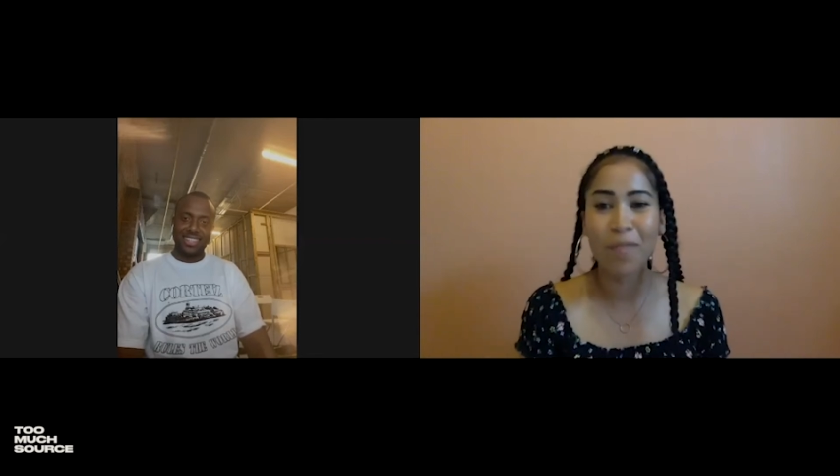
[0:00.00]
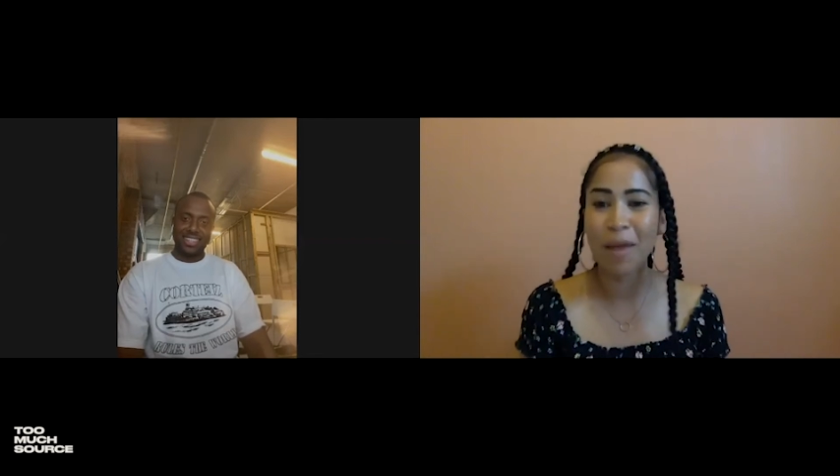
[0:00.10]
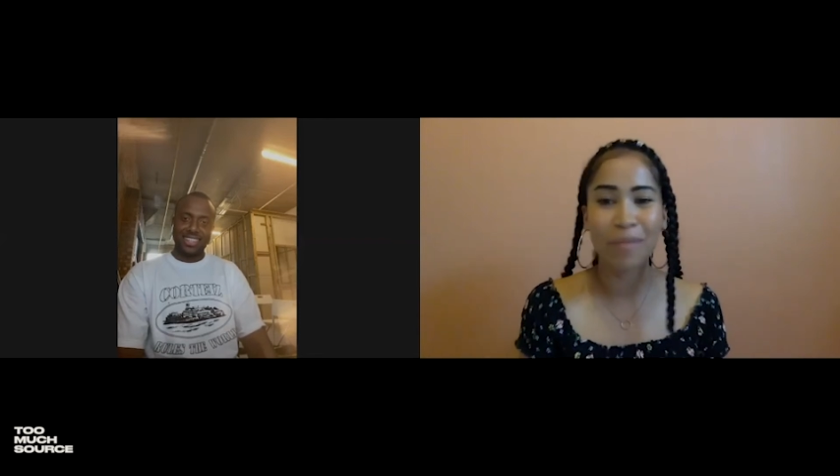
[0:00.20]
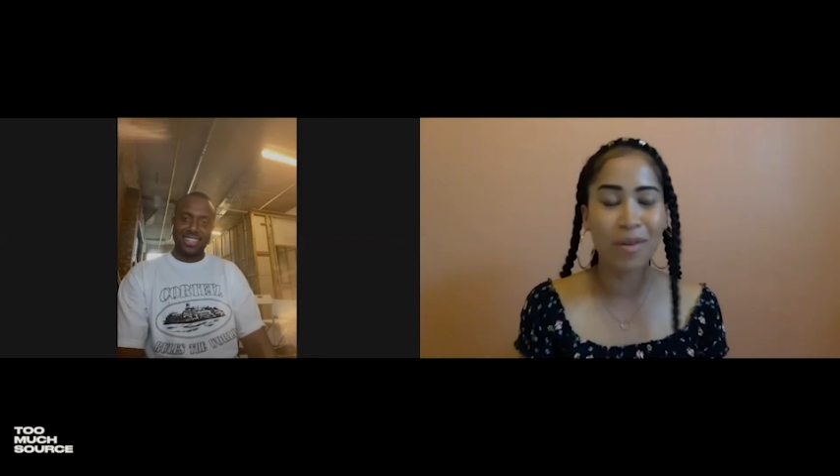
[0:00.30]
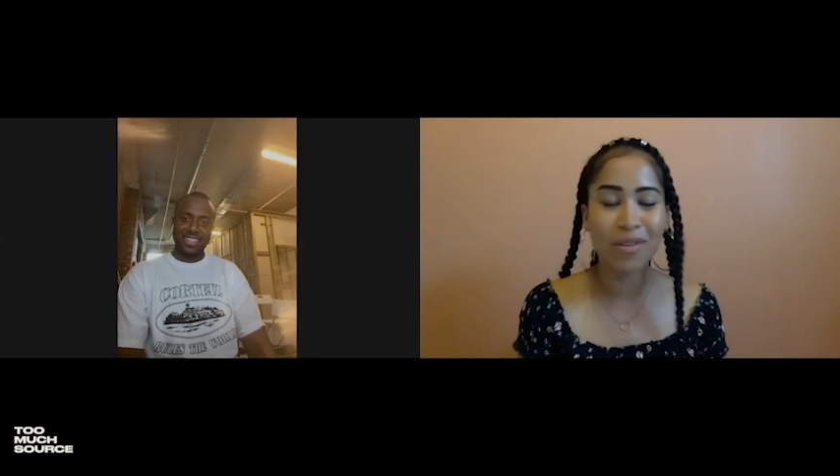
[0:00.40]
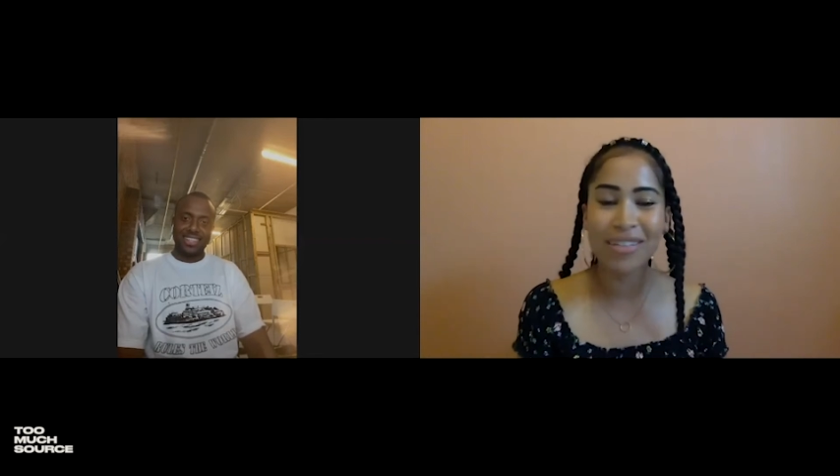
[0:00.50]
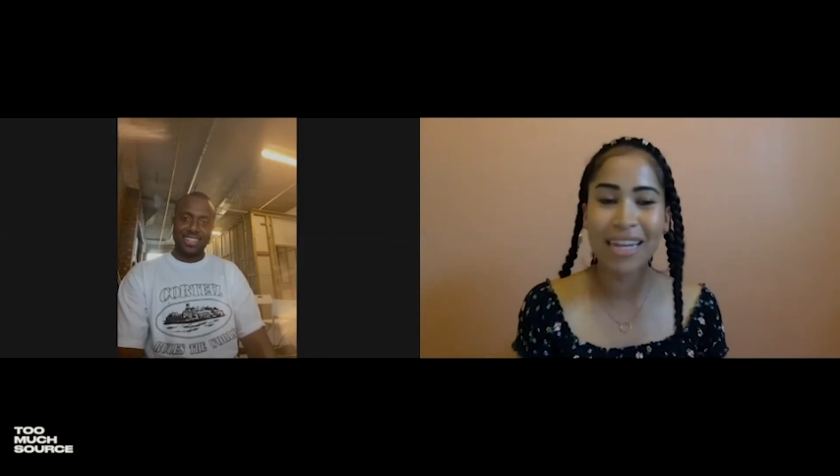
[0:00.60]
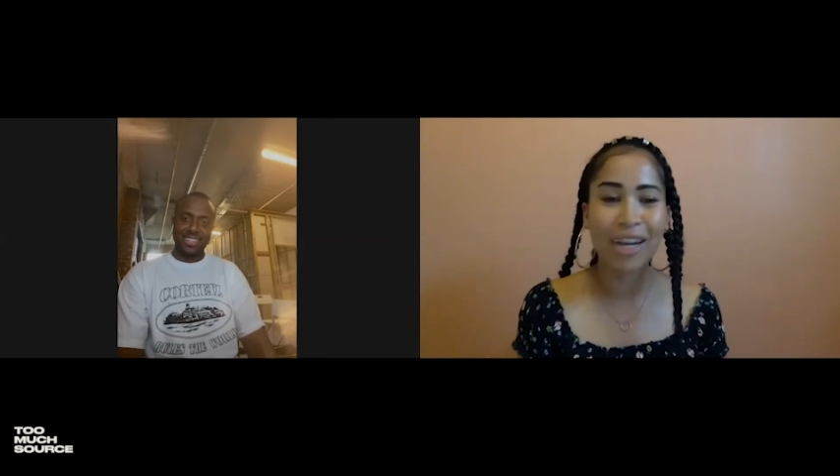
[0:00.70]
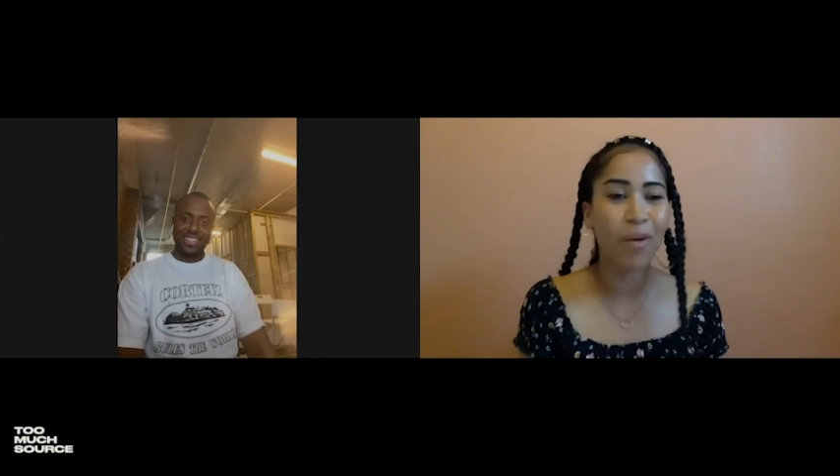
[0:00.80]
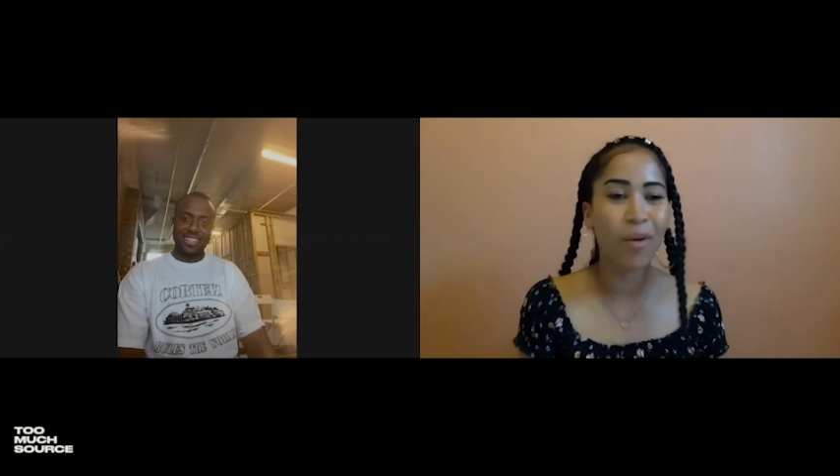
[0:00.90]
Black
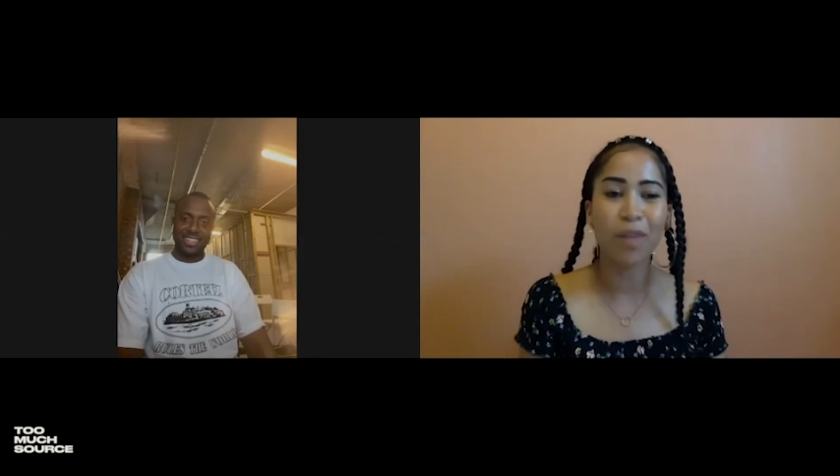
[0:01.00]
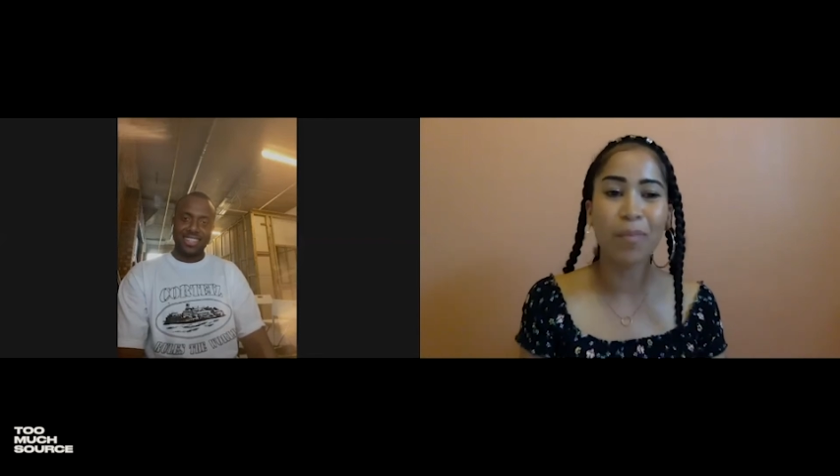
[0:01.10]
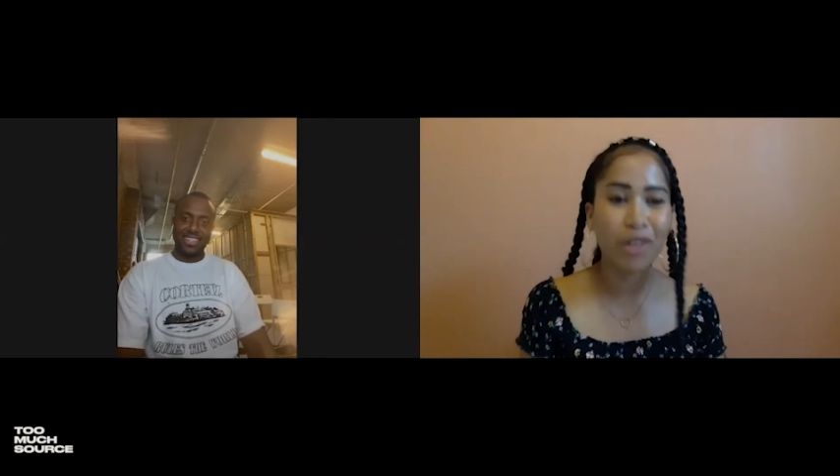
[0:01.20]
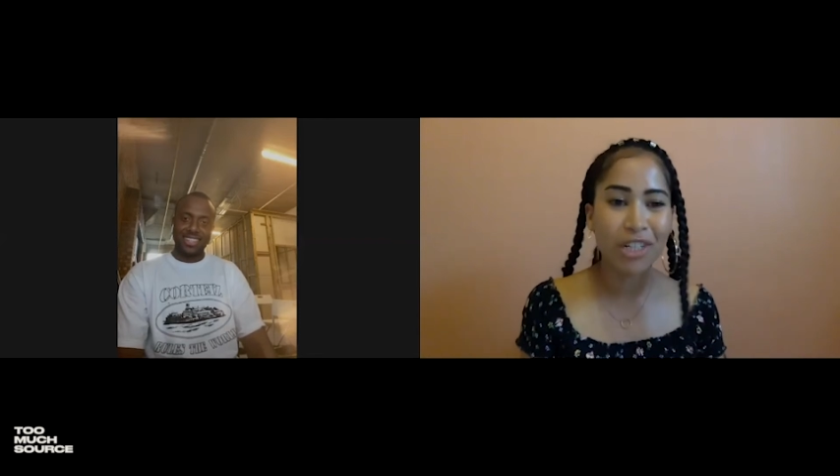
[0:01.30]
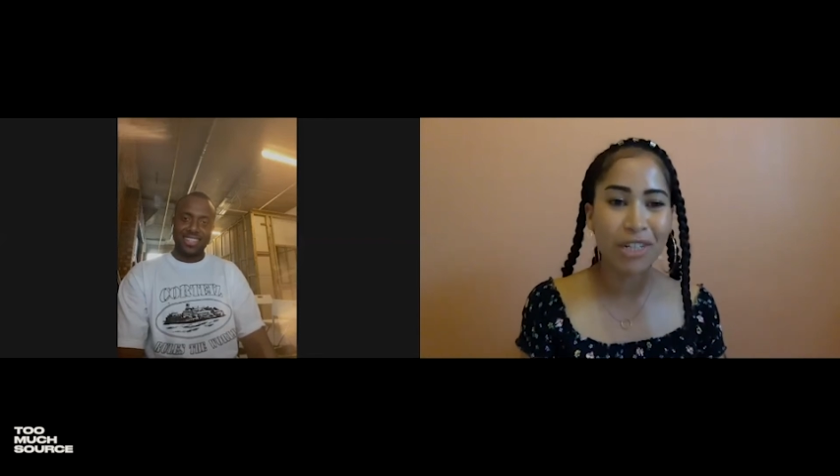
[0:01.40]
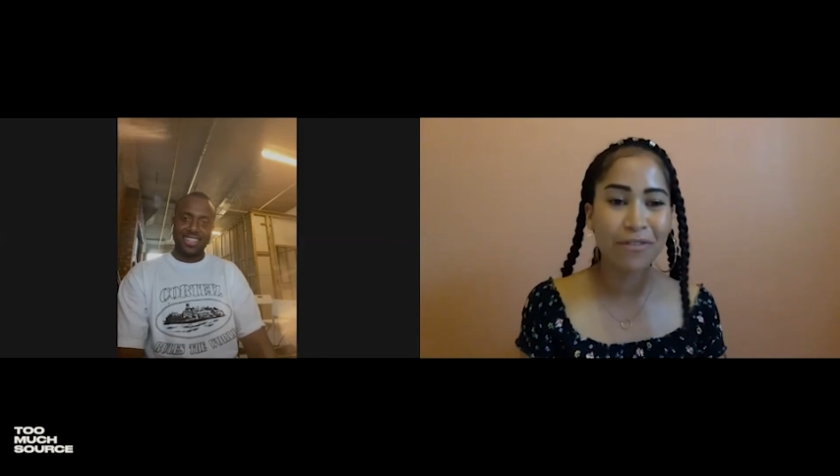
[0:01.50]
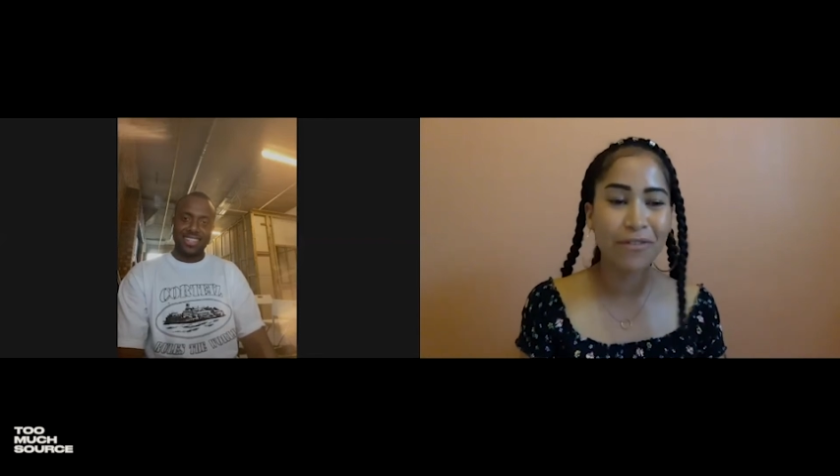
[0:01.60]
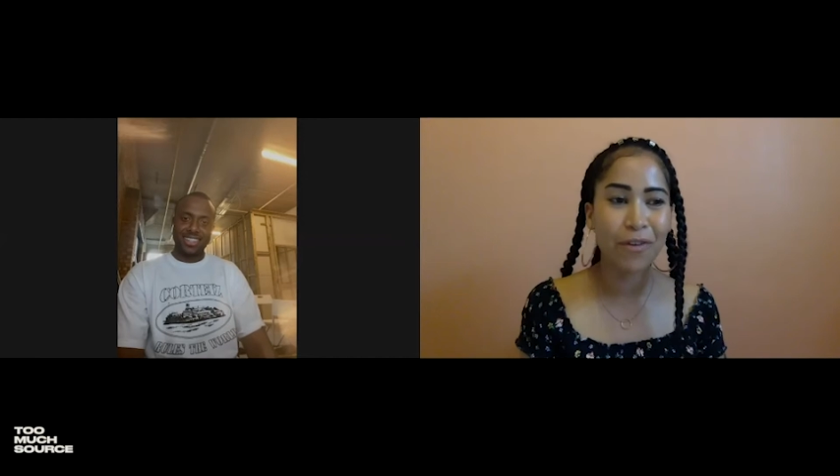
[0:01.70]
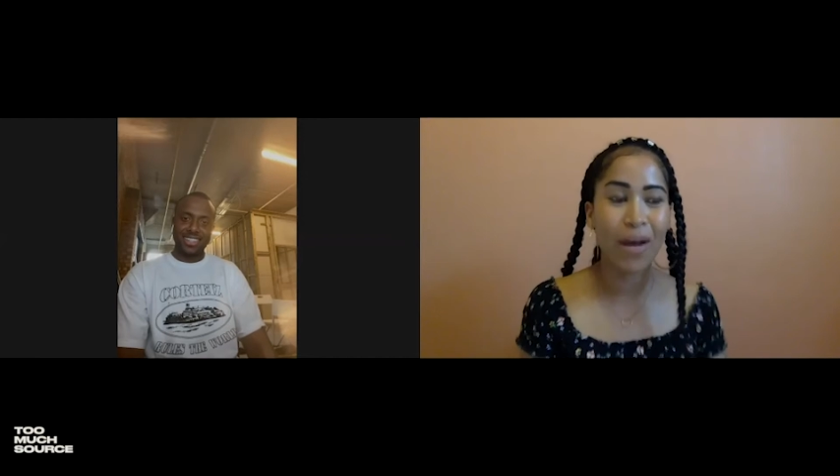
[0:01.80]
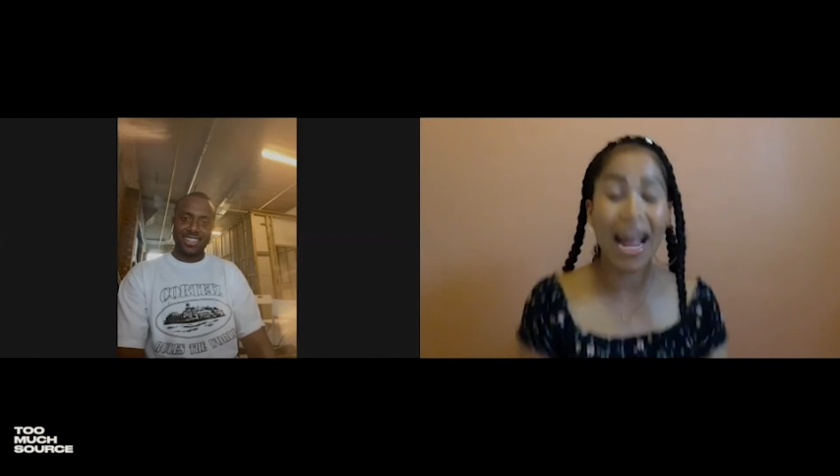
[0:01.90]
music and what you're pushing for,